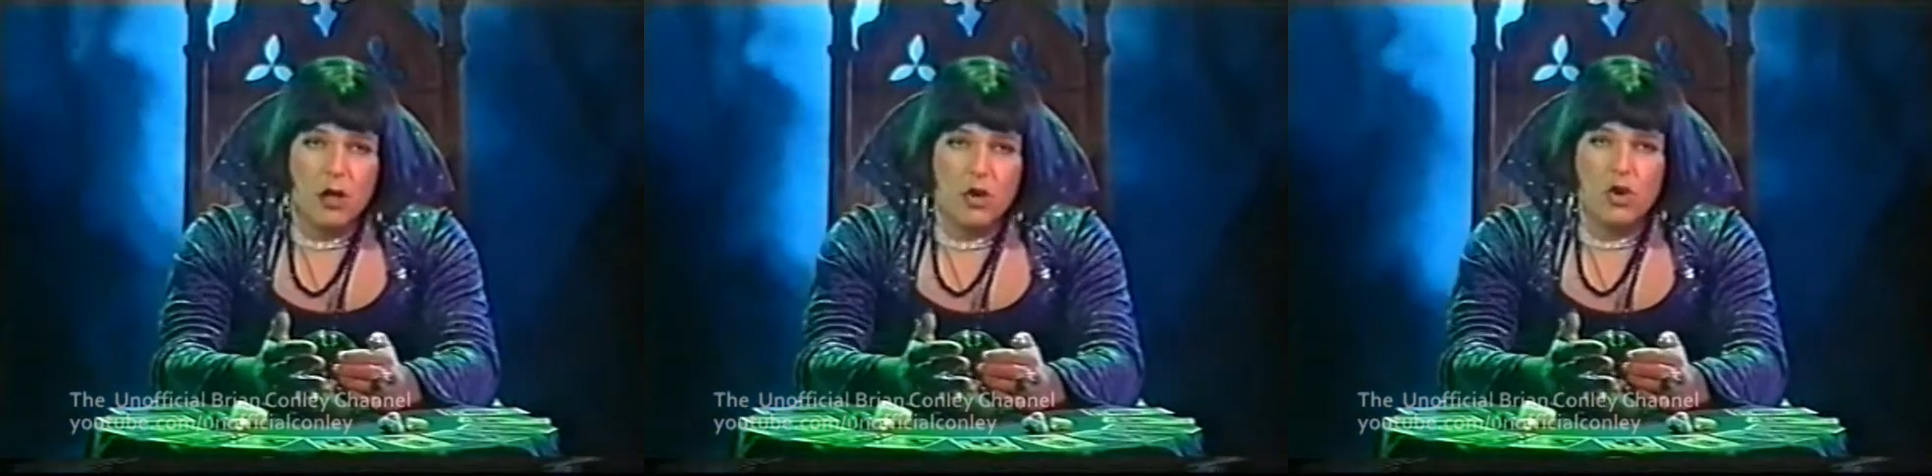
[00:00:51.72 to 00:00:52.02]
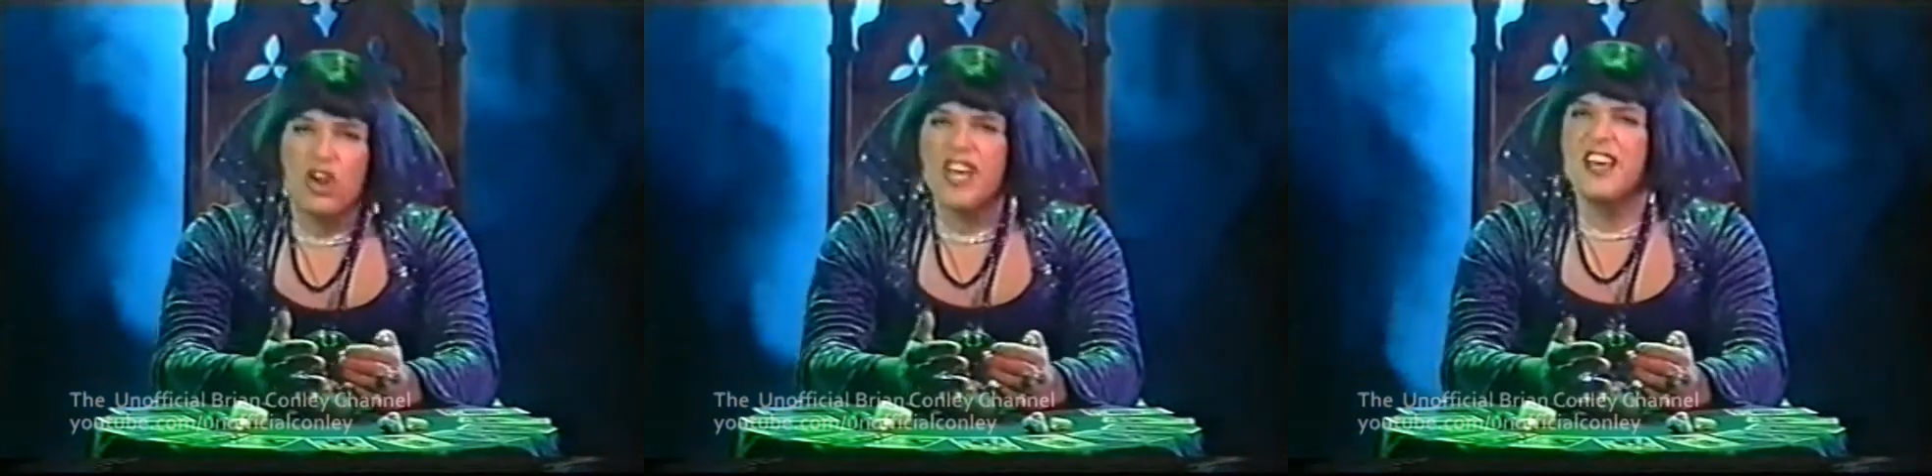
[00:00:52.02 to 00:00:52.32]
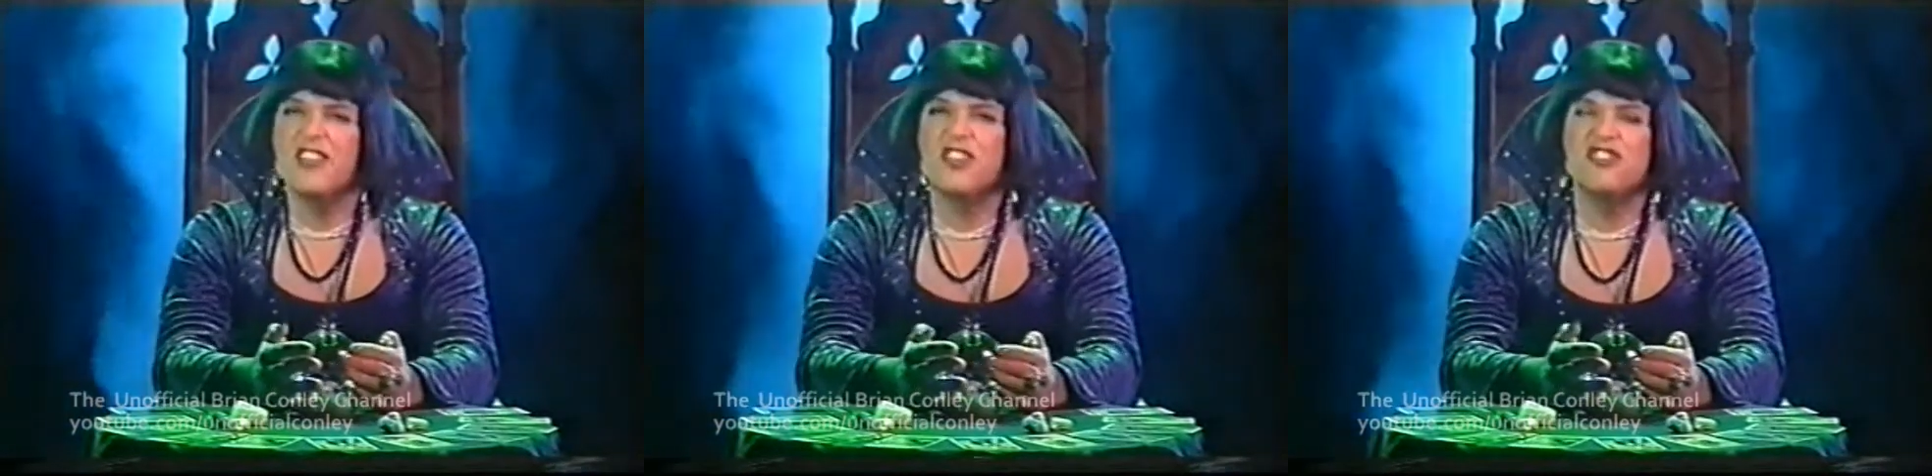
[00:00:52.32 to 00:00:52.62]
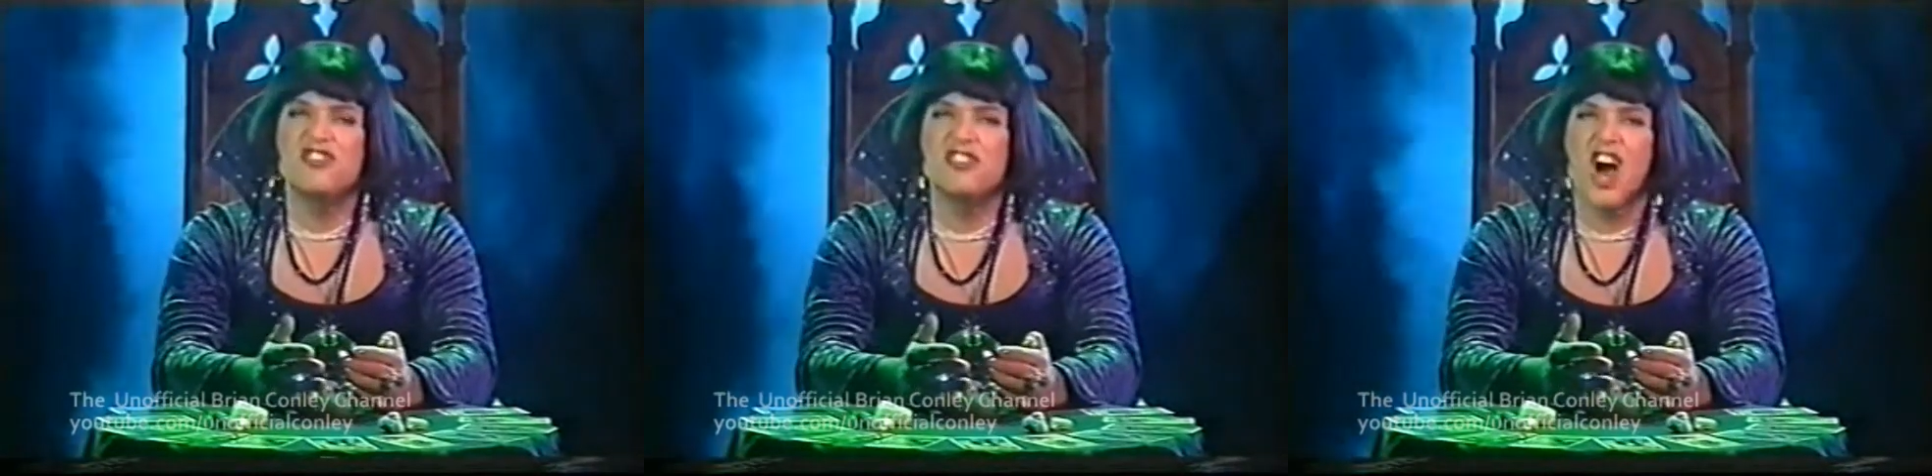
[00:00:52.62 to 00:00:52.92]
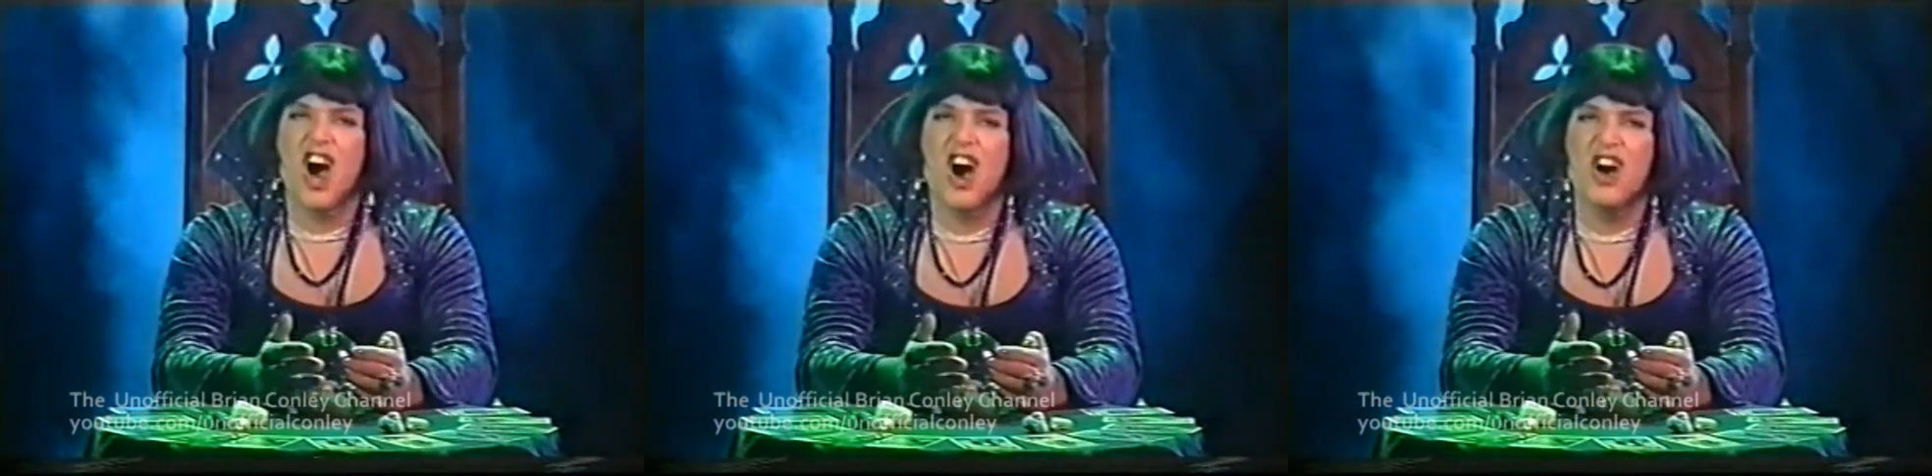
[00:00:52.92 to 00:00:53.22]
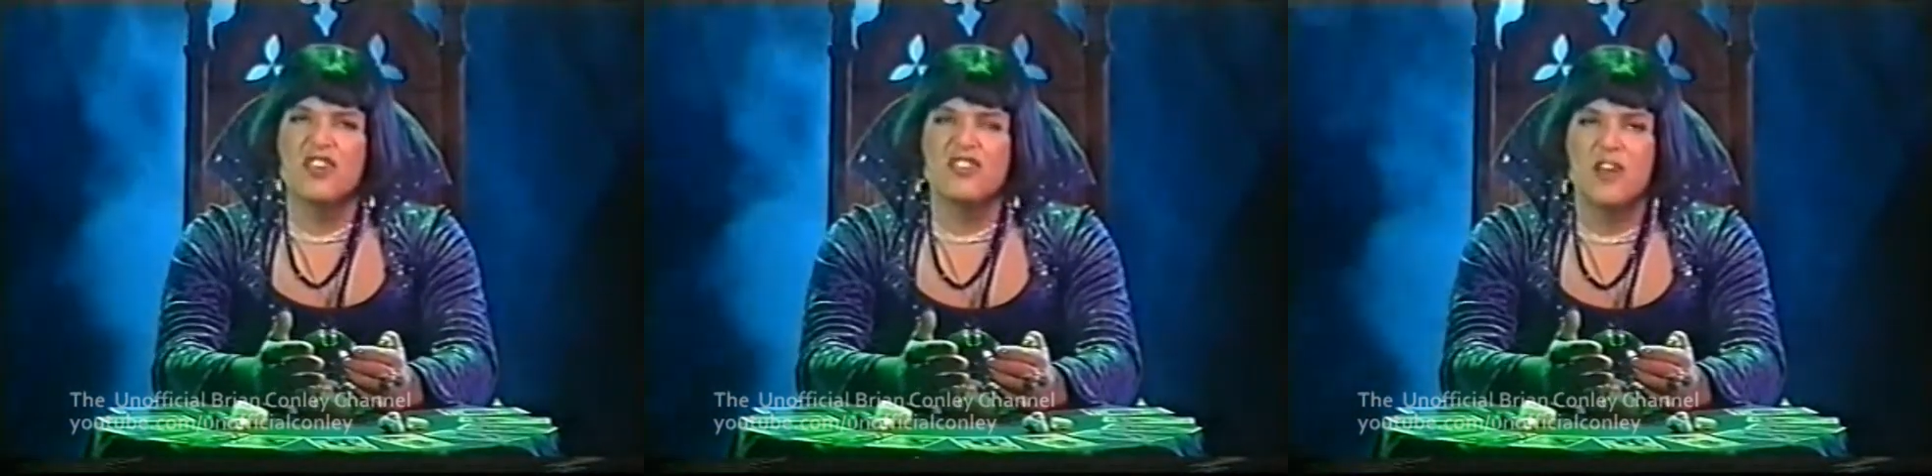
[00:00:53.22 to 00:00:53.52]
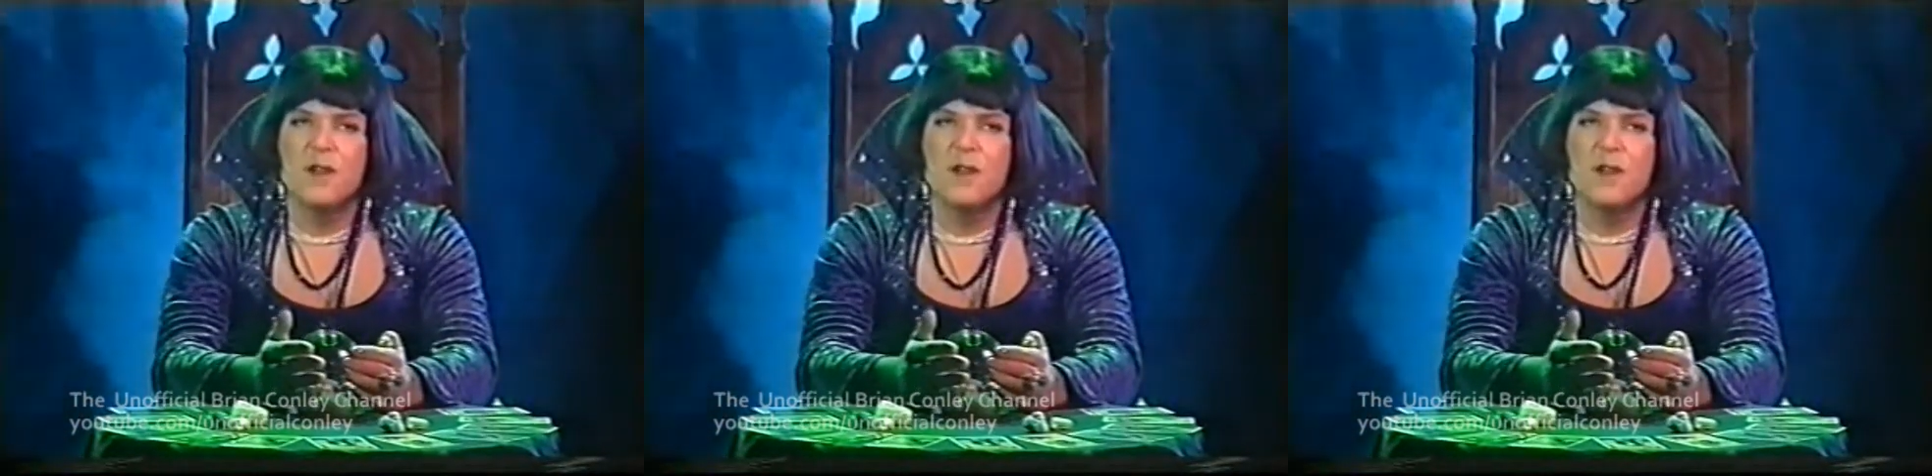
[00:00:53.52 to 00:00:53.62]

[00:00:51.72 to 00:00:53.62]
Looking at the stars,